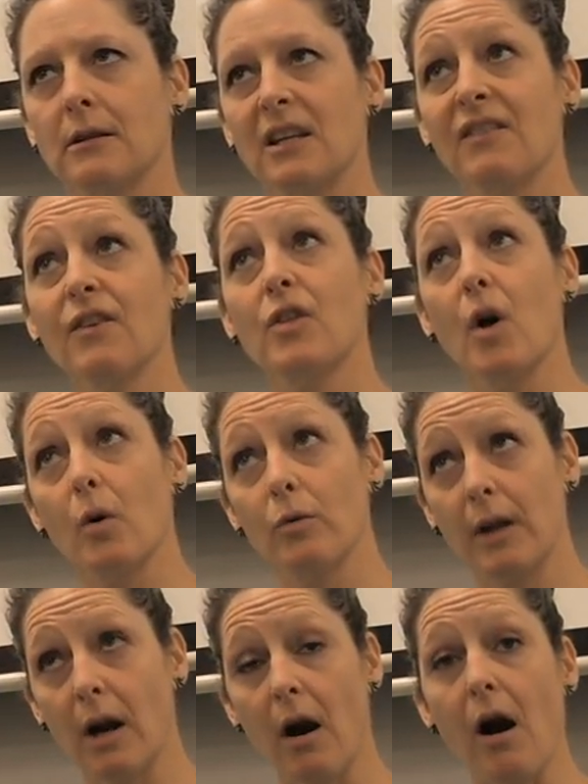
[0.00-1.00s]
Even though
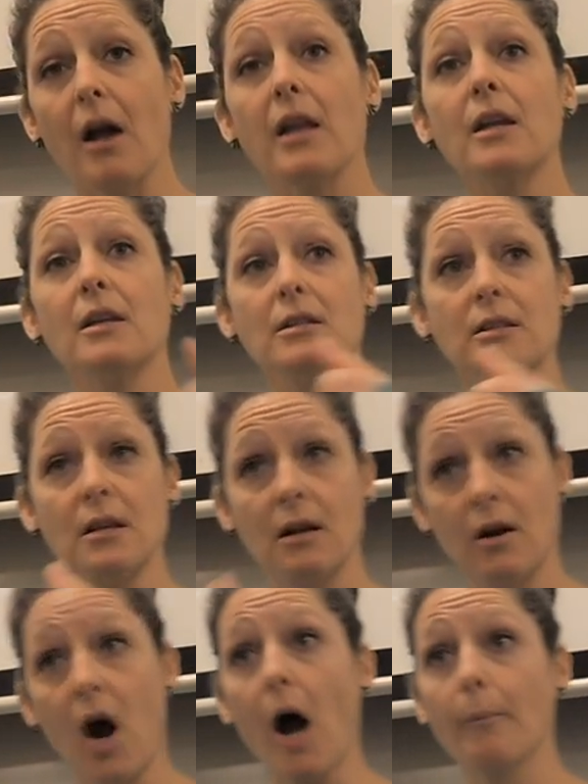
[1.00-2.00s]
there is
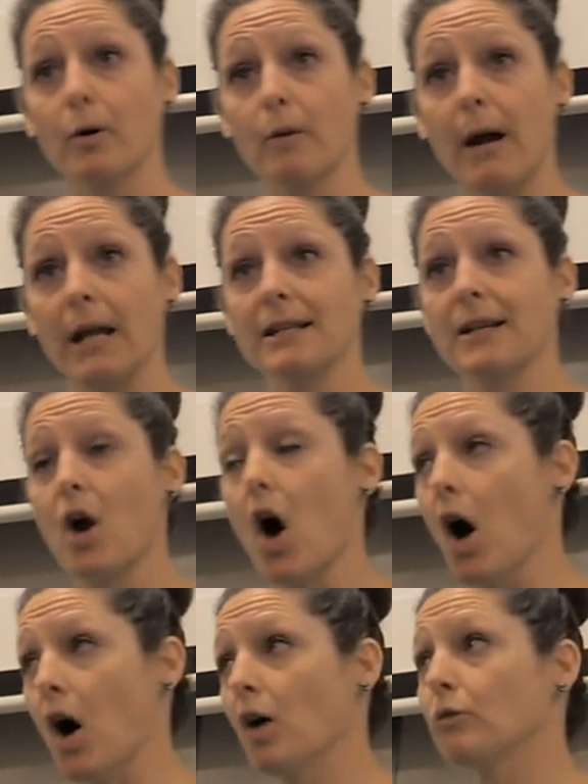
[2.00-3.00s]
compromise in
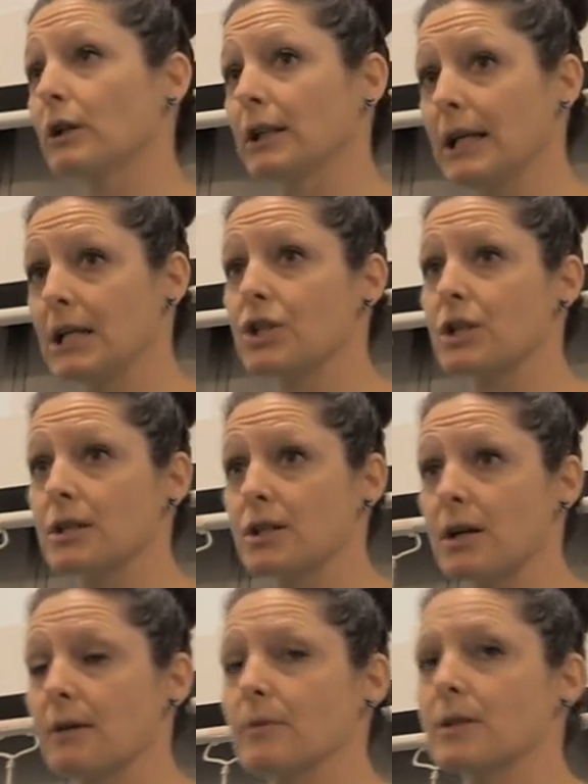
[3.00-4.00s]
all
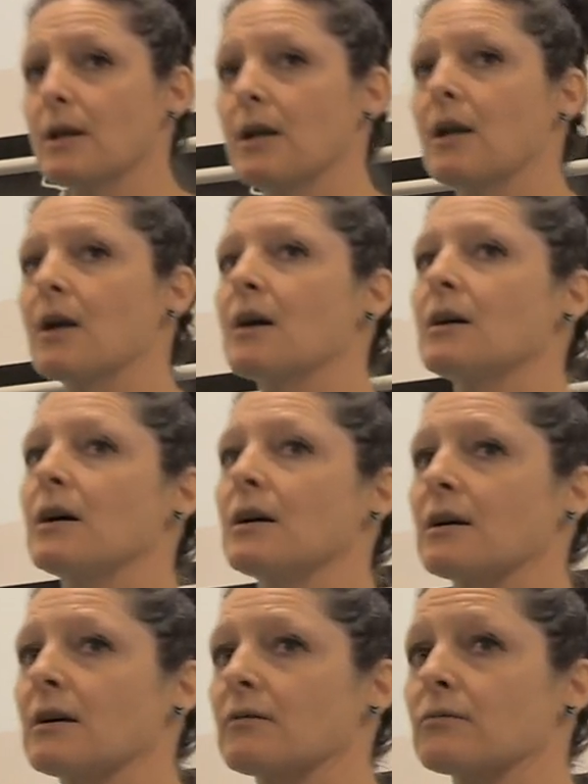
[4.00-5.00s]
relationships,
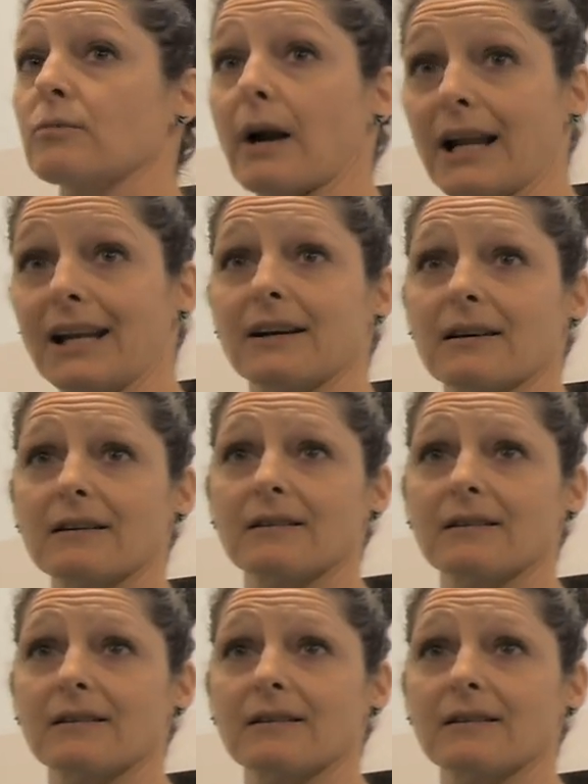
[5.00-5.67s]
right?